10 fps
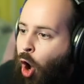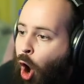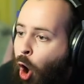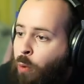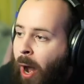
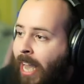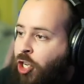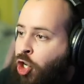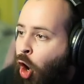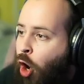Oh my
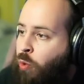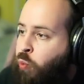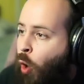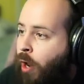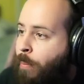
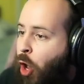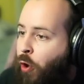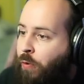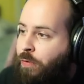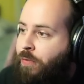god, what a
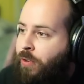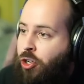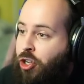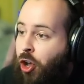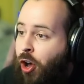move.
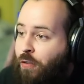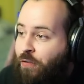Good